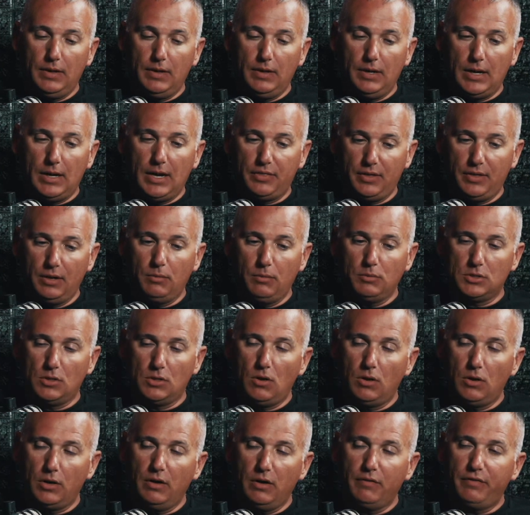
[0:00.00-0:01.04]
I think it was
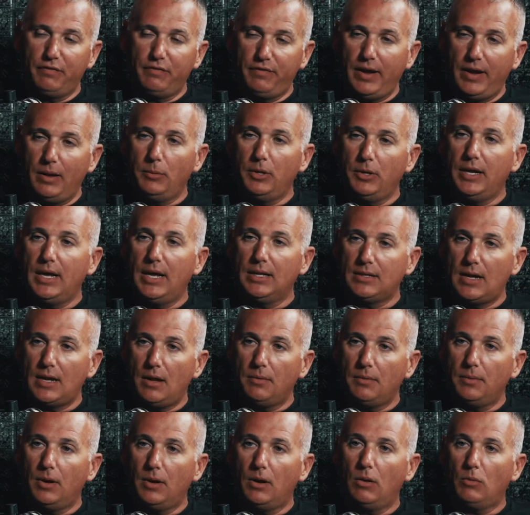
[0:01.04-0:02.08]
long enough the family got down
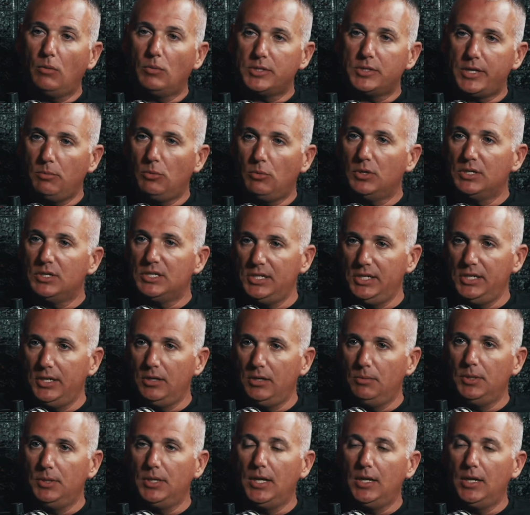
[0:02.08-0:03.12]
there and was able to see him,
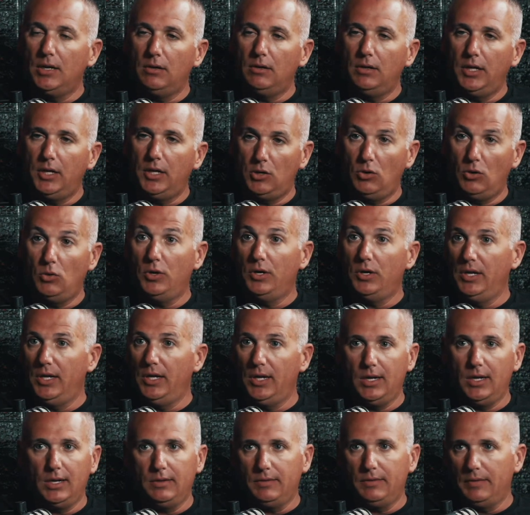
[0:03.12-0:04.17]
and then he coded
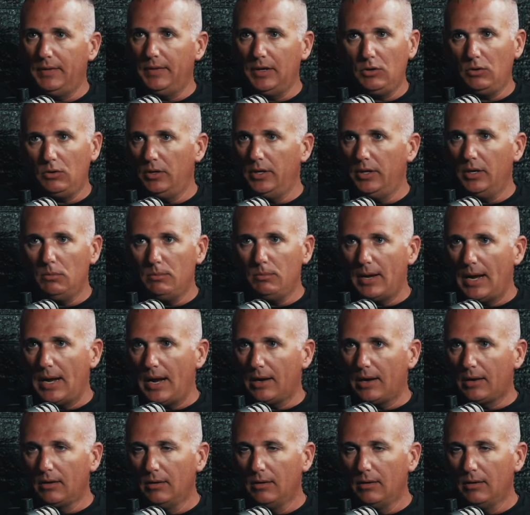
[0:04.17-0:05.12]
again, and then they couldn't get him back.